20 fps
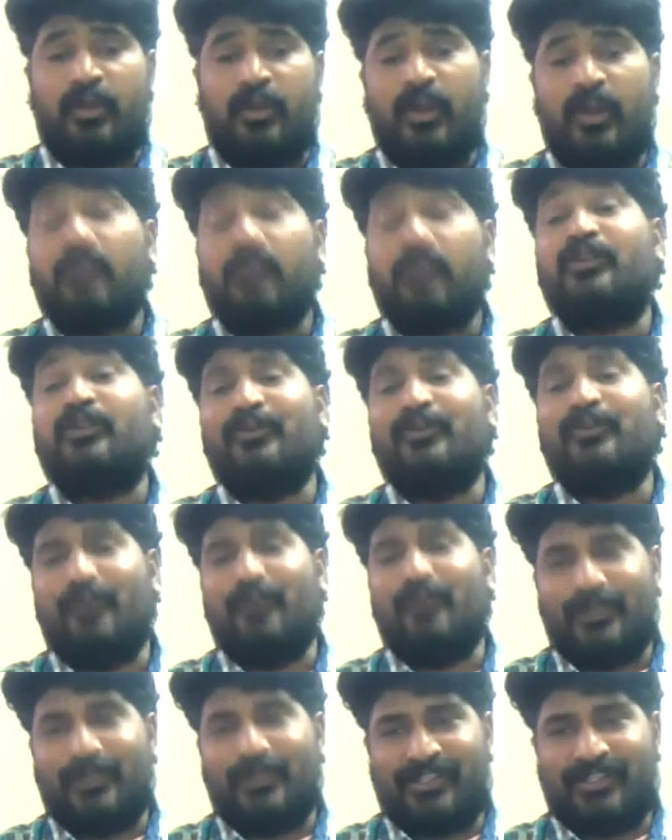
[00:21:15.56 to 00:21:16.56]
through
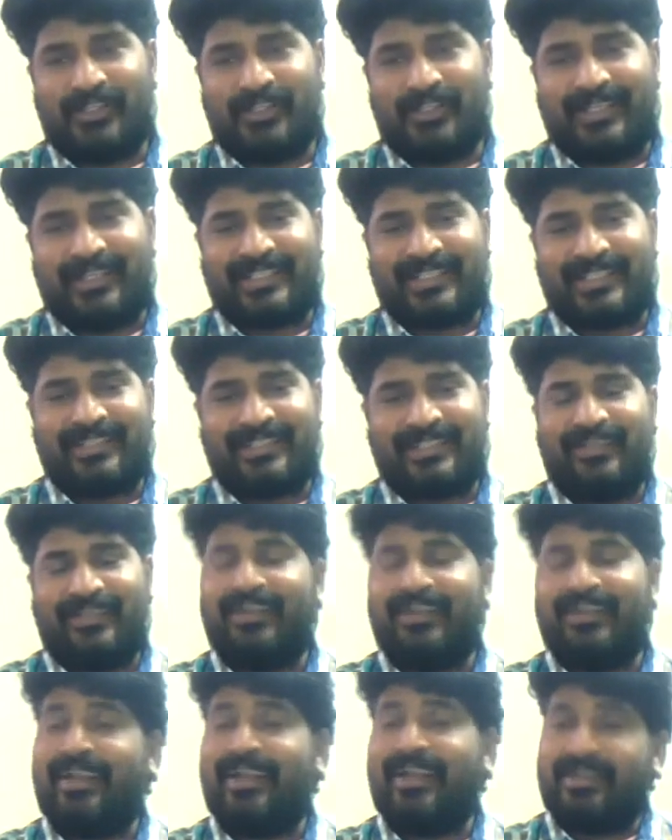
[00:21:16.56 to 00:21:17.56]
word choice
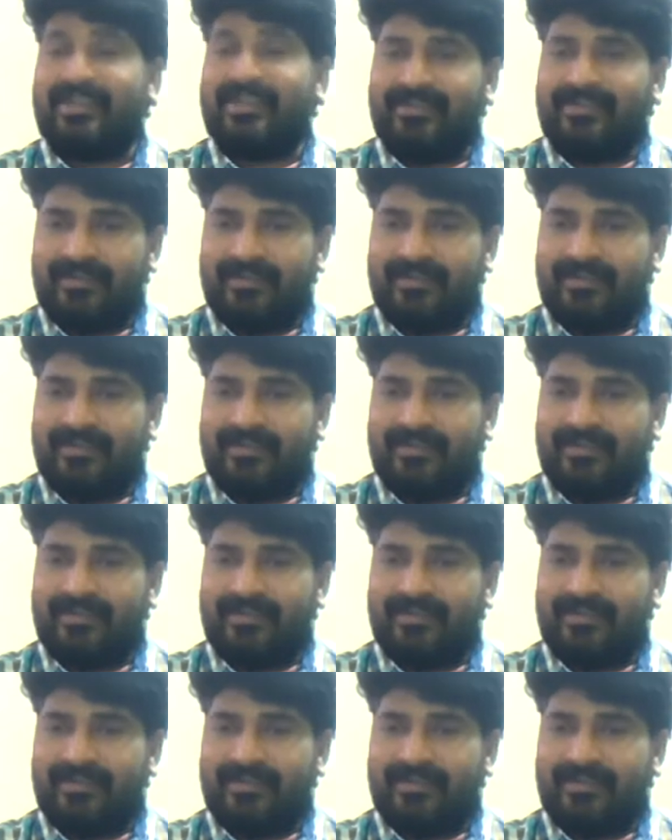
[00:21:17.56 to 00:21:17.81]
and